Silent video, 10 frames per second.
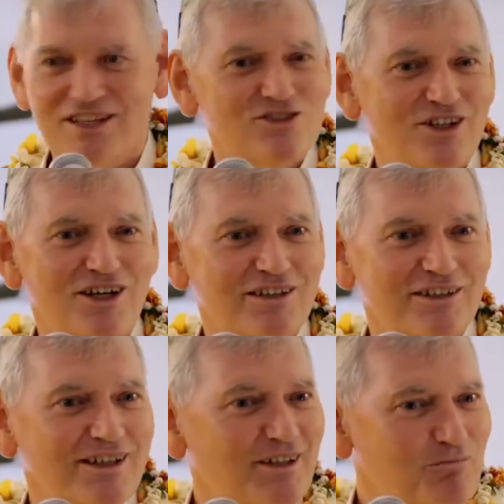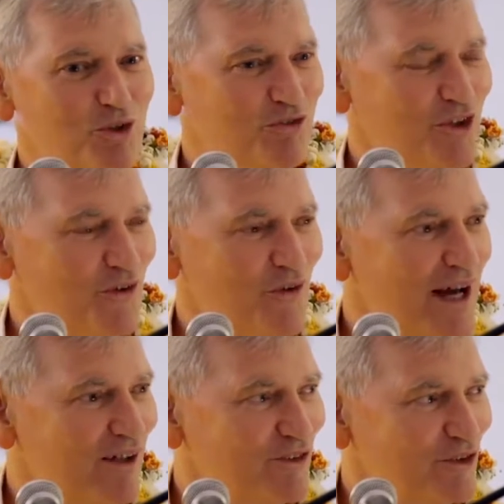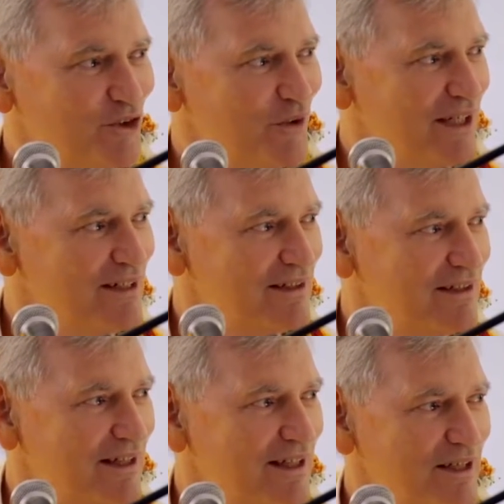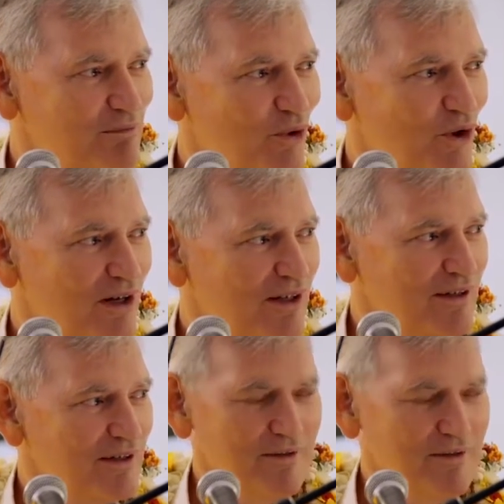That's not moving around or doing anything anymore.